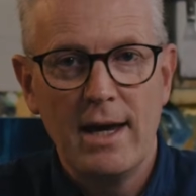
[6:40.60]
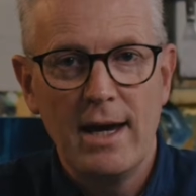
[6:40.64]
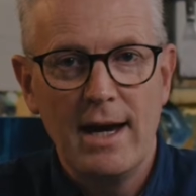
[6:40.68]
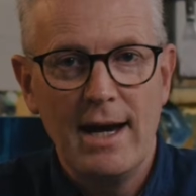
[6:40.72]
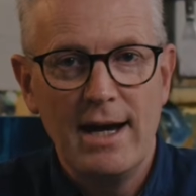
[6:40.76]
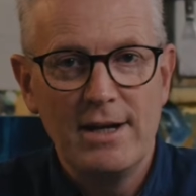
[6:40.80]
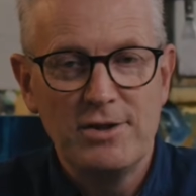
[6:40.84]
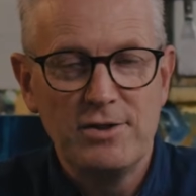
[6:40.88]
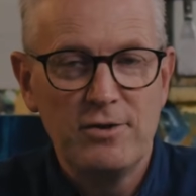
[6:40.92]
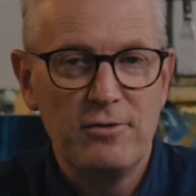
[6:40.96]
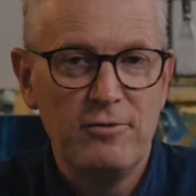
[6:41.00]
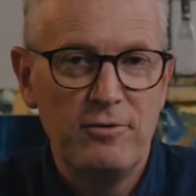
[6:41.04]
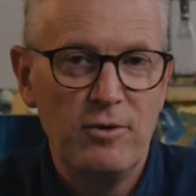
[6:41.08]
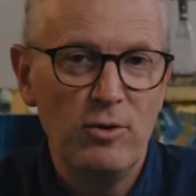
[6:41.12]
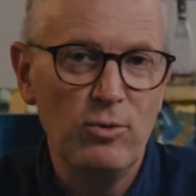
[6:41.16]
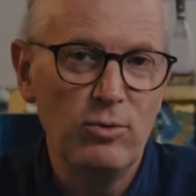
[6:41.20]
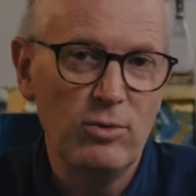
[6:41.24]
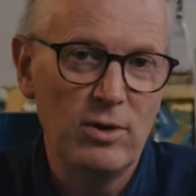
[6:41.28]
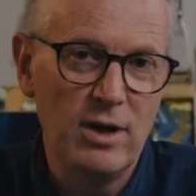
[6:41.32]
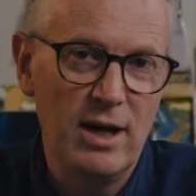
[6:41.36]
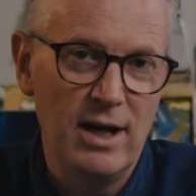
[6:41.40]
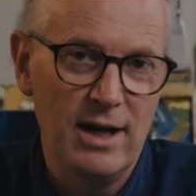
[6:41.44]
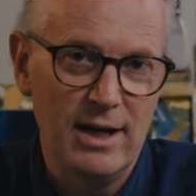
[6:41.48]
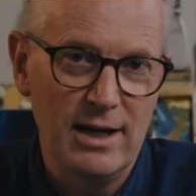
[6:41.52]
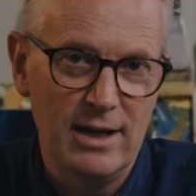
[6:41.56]
has a
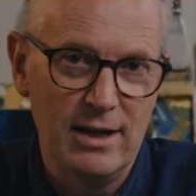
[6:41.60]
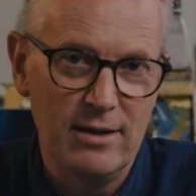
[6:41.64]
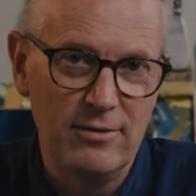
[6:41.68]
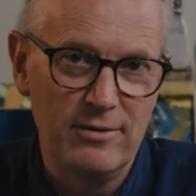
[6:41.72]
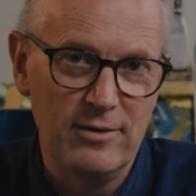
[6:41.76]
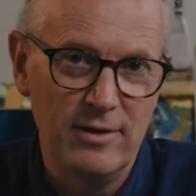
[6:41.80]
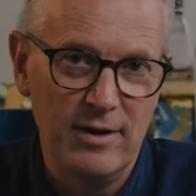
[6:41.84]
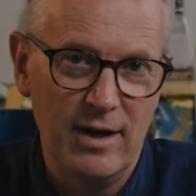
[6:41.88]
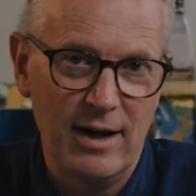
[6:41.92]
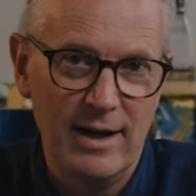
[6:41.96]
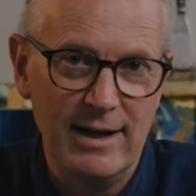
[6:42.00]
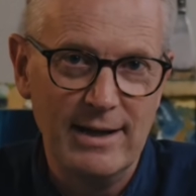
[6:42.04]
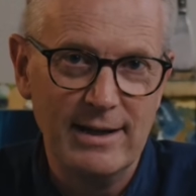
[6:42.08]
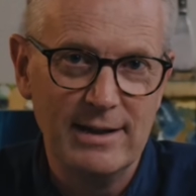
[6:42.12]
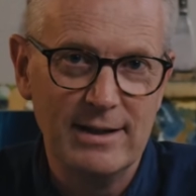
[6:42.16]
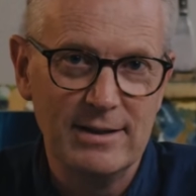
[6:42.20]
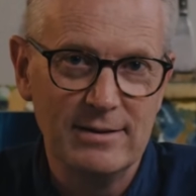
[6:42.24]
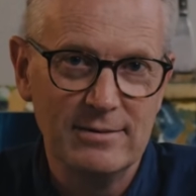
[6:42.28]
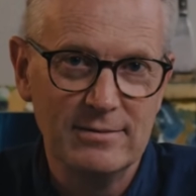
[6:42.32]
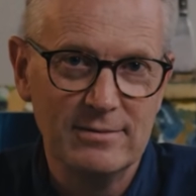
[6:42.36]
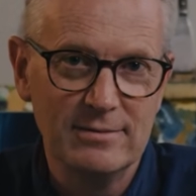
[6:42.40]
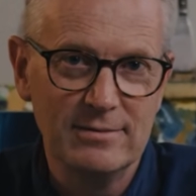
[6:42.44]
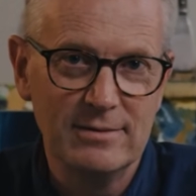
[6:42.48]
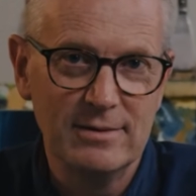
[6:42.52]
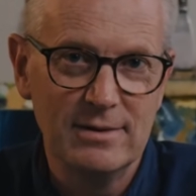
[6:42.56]
fault line, if you like.
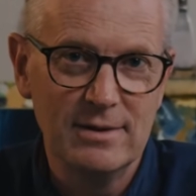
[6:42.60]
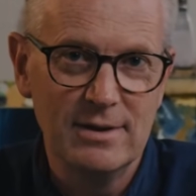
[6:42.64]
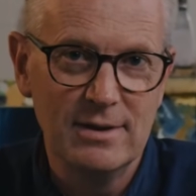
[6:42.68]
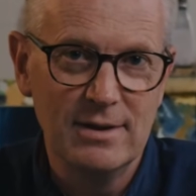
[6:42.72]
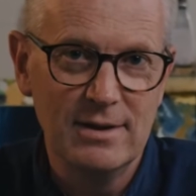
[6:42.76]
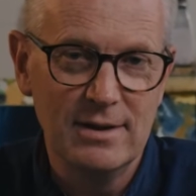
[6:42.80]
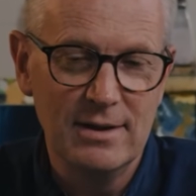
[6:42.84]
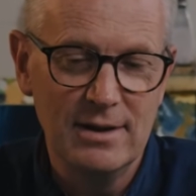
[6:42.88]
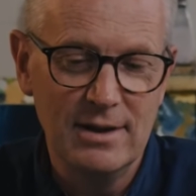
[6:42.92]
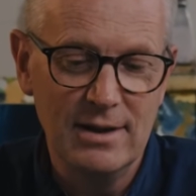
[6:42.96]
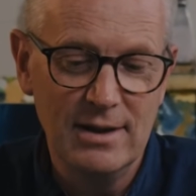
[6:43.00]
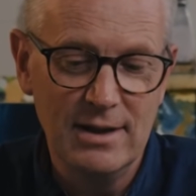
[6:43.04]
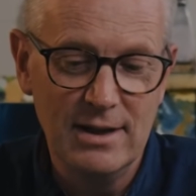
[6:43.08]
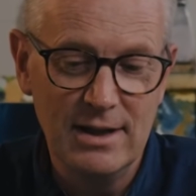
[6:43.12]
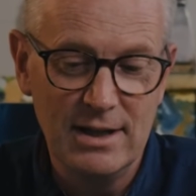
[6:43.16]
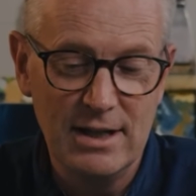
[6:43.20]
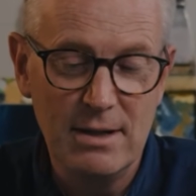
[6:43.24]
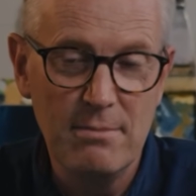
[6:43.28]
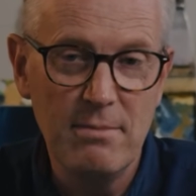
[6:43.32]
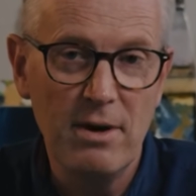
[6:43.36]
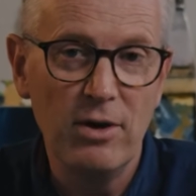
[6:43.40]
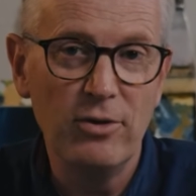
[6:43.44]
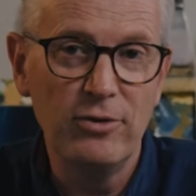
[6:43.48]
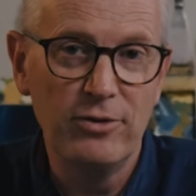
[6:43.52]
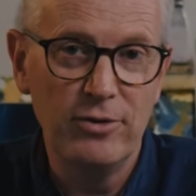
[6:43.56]
It
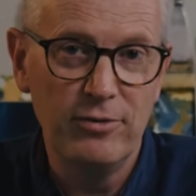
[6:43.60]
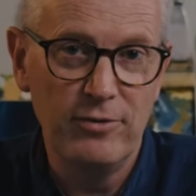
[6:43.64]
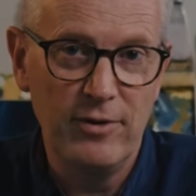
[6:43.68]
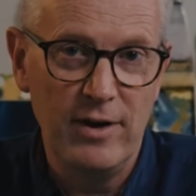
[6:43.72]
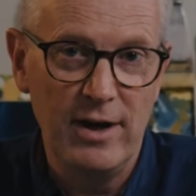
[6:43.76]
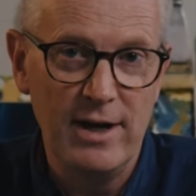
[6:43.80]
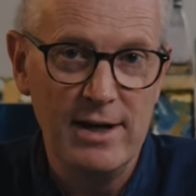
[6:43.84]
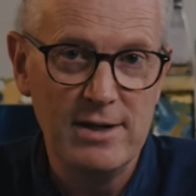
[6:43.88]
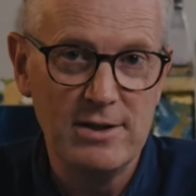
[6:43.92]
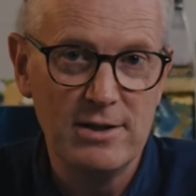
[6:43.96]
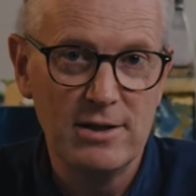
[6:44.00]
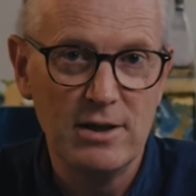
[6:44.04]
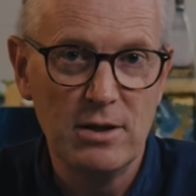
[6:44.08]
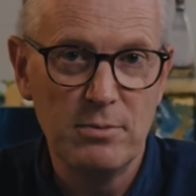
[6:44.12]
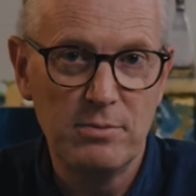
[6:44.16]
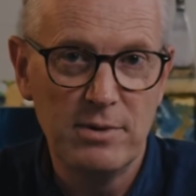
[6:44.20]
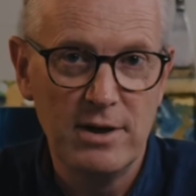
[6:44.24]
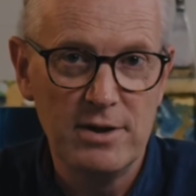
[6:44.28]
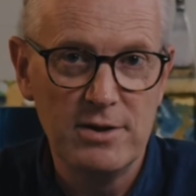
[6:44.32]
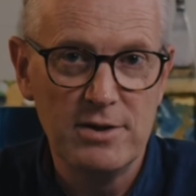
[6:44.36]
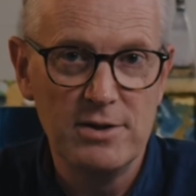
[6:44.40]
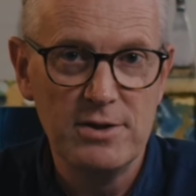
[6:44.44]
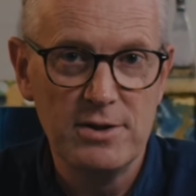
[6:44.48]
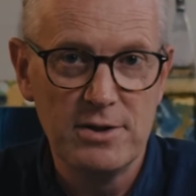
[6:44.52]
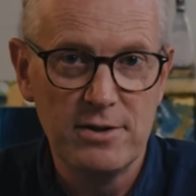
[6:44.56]
emulsifies in the
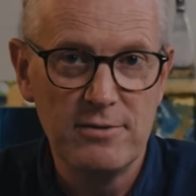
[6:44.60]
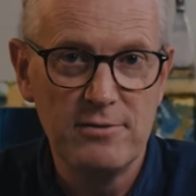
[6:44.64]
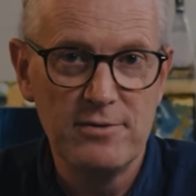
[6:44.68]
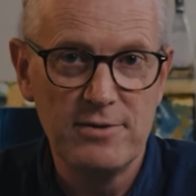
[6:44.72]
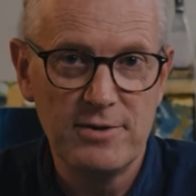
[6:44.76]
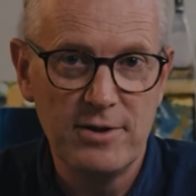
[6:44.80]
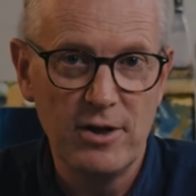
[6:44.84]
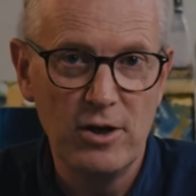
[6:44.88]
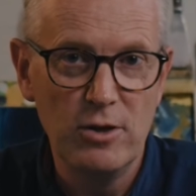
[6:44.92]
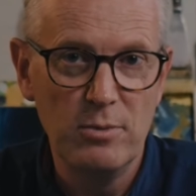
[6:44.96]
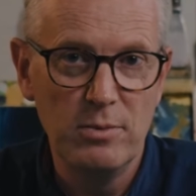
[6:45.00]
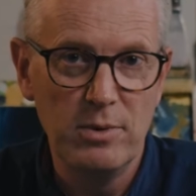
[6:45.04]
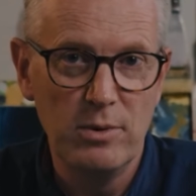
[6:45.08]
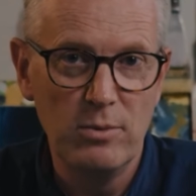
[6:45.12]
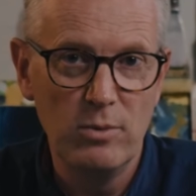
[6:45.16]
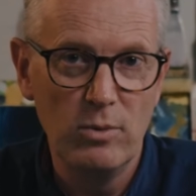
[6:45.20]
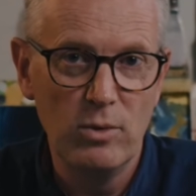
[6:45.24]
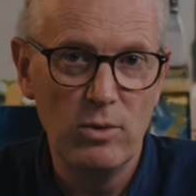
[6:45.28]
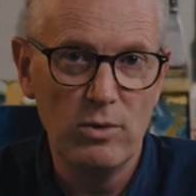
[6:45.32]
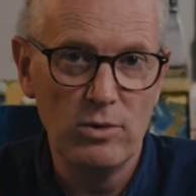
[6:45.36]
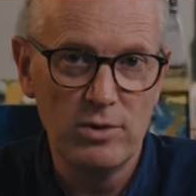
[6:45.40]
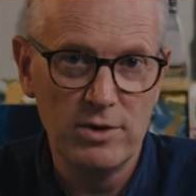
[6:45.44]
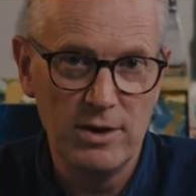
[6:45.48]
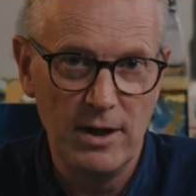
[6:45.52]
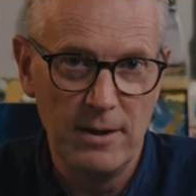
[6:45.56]
presence of soap and
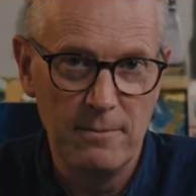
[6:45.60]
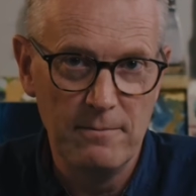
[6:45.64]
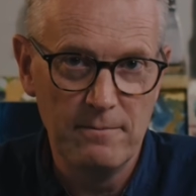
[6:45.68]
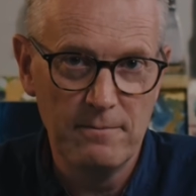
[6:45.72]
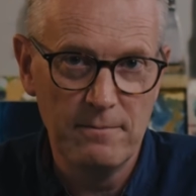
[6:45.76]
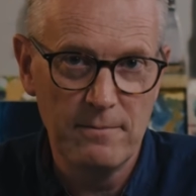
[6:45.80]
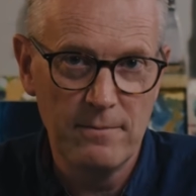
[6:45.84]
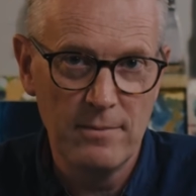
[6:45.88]
water.